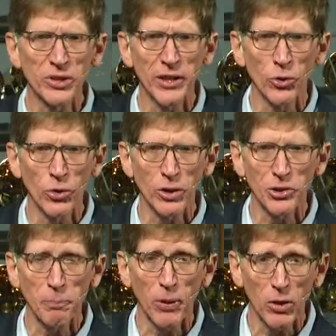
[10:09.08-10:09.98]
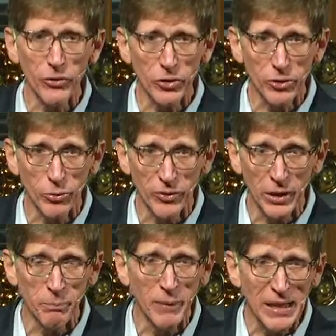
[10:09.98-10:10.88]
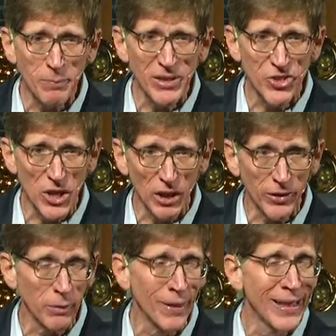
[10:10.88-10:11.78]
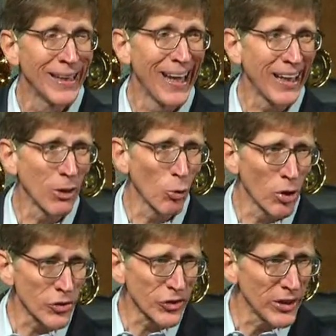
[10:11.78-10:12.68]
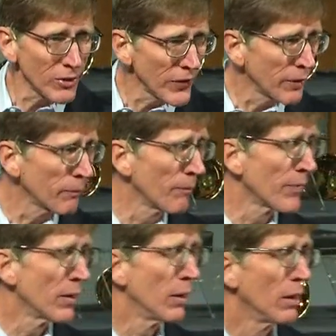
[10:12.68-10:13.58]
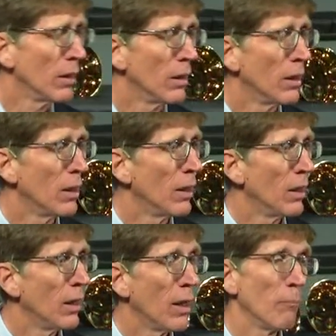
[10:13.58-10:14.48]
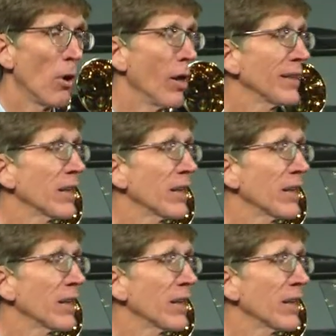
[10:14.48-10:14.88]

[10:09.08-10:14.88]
in order to persecute them, maybe jail them, and at worst, kill them. Paul, I got a